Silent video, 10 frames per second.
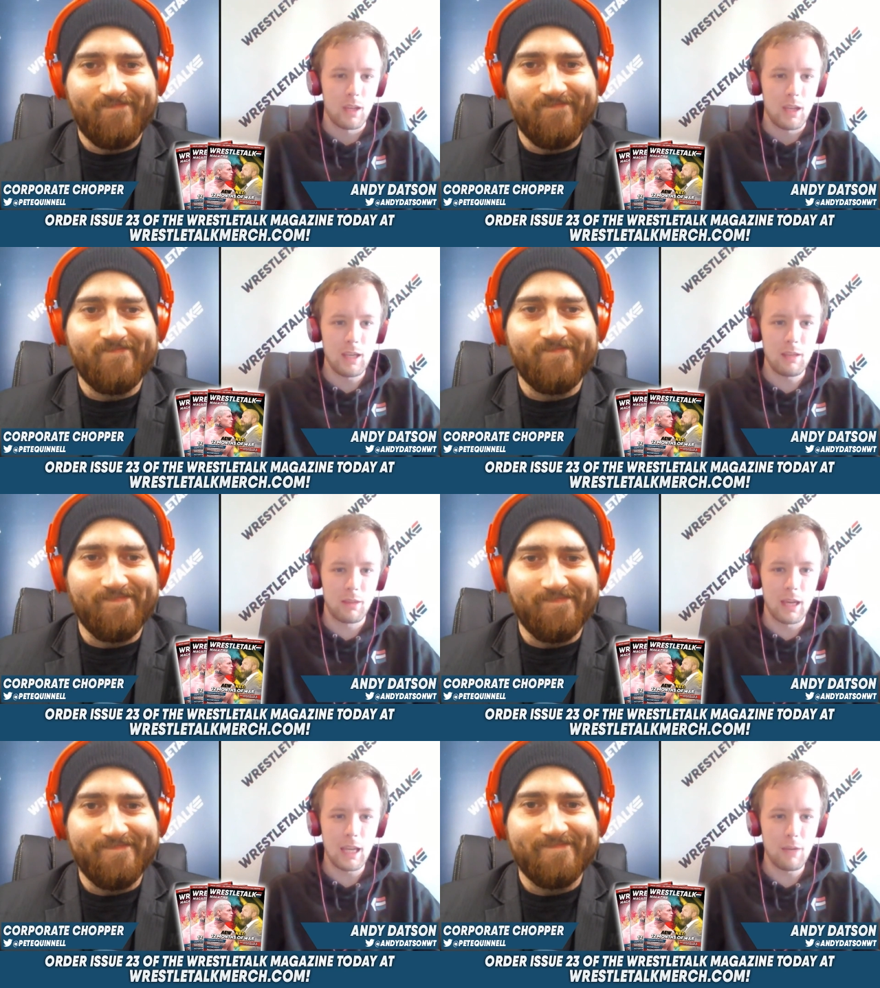Speaker 1: Mm-hmm. He,
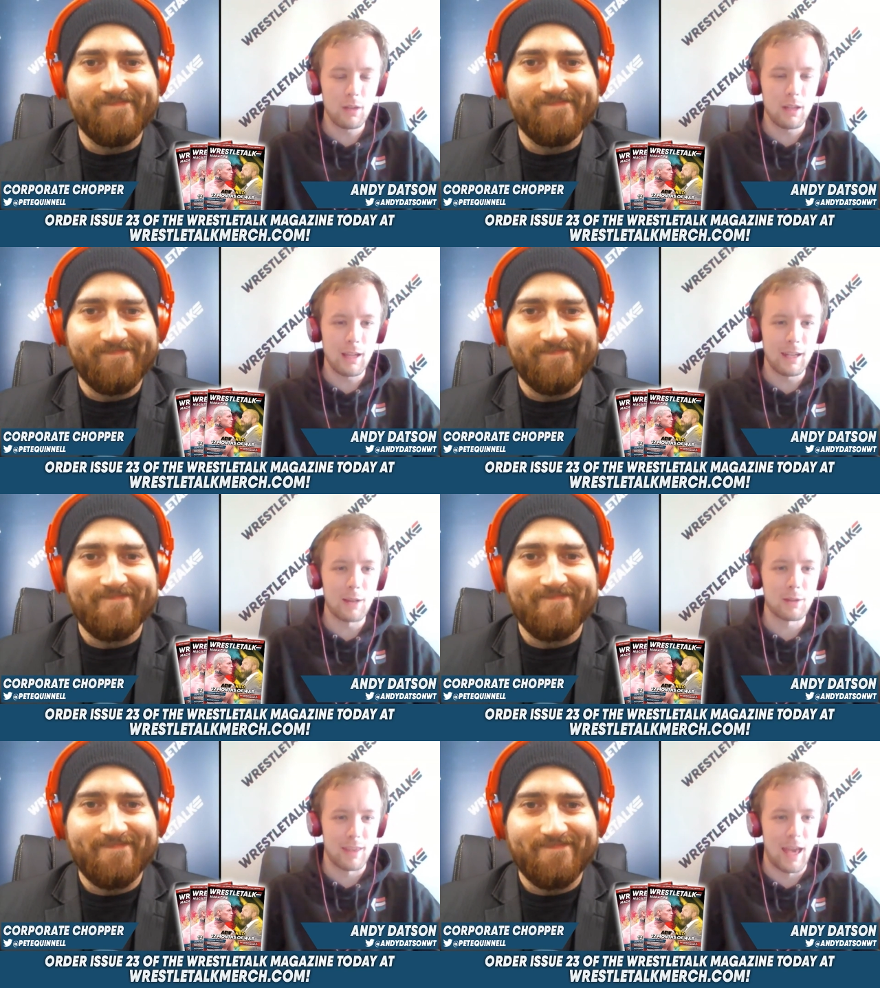they even they
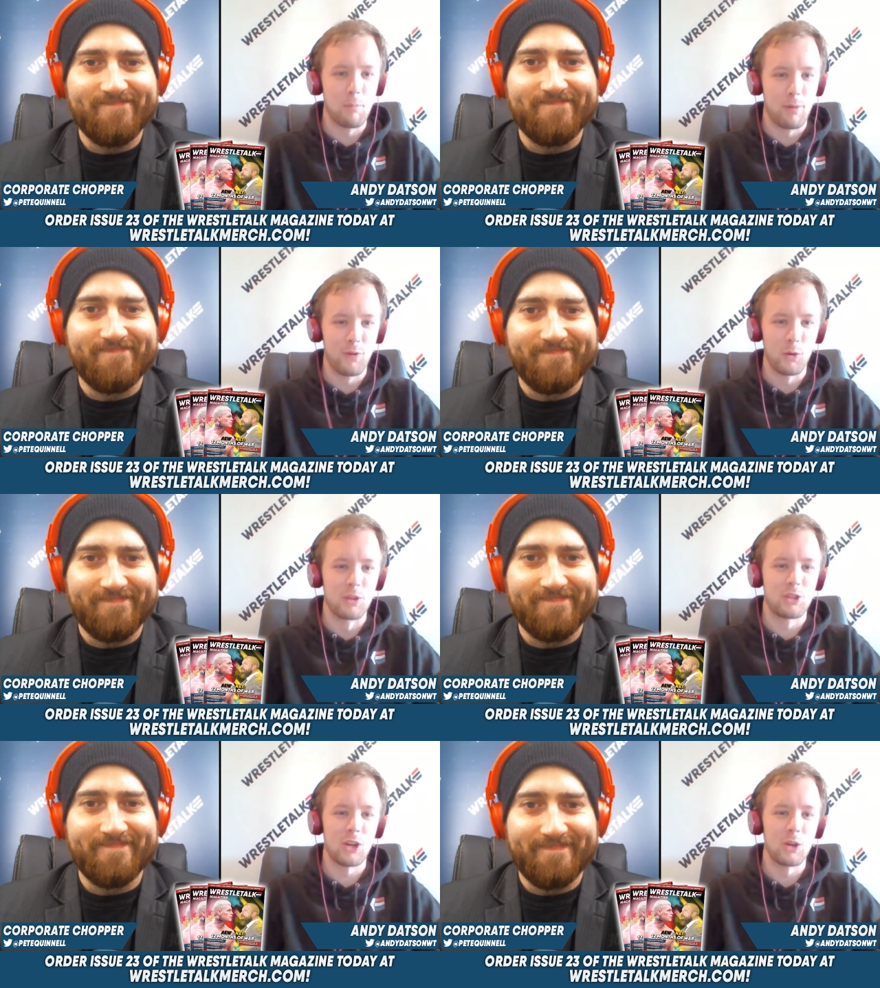announced that before
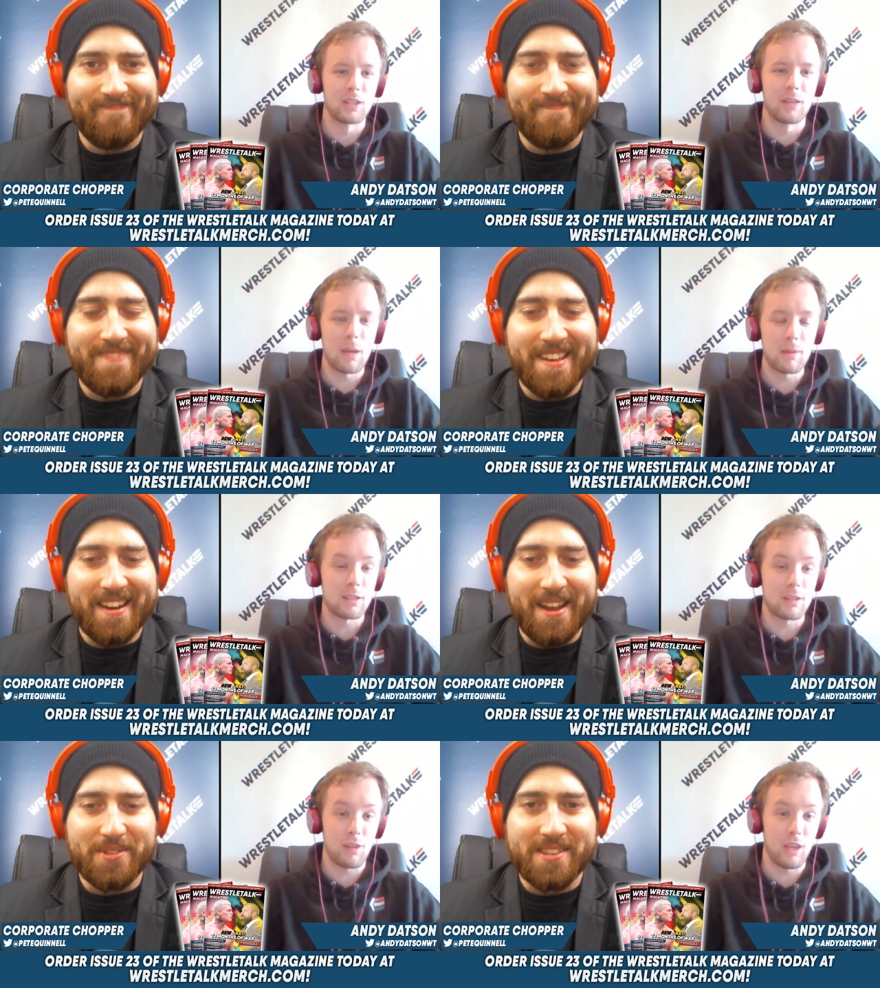the show. It's like maybe they
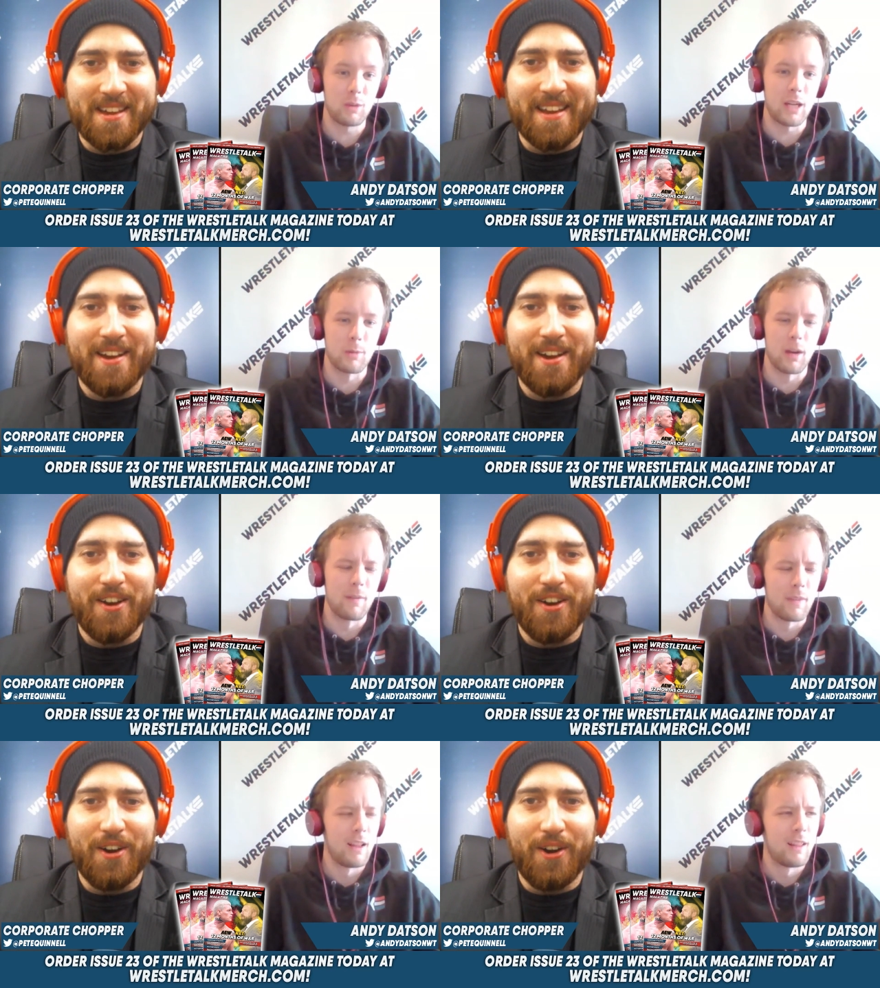that's just a thing with Daniel
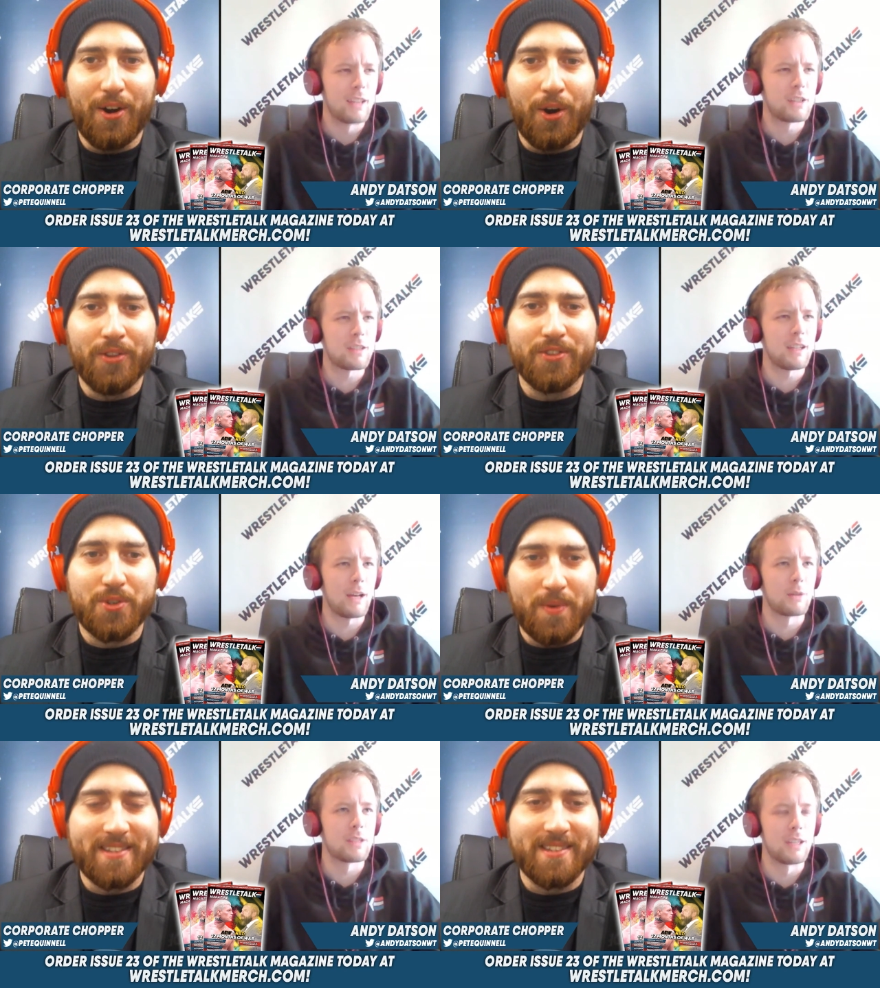Bryan. Let's just
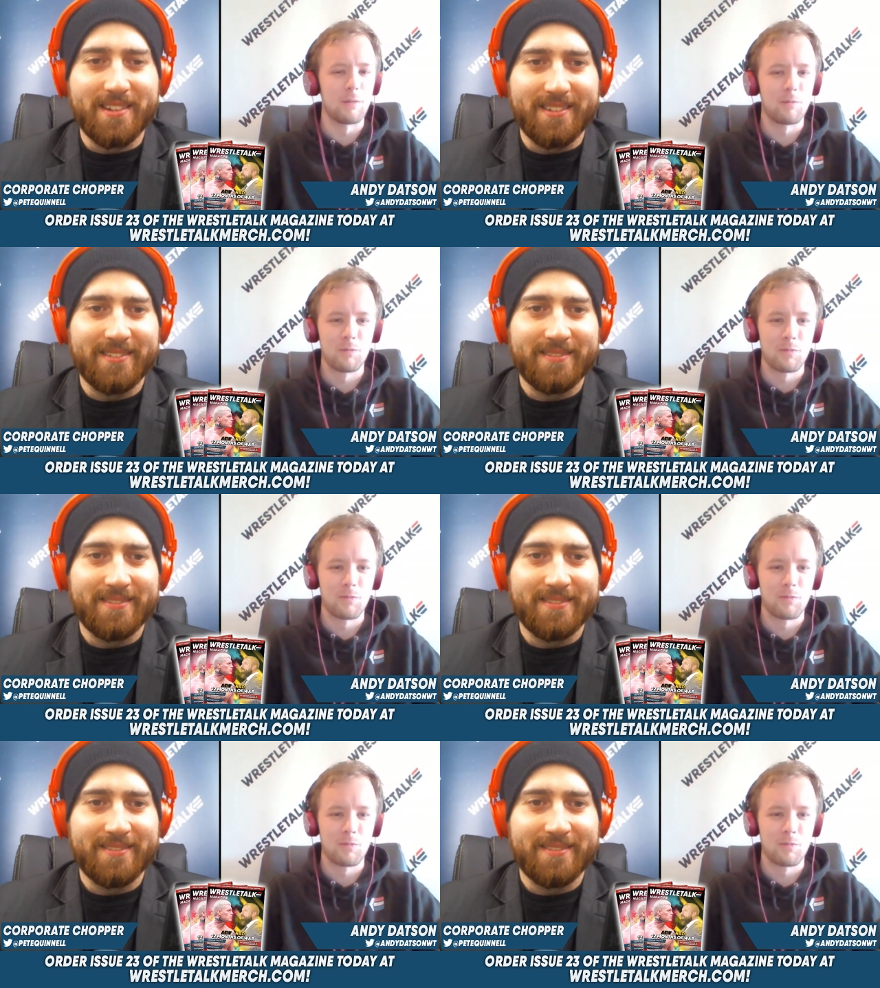announce Twitter. it.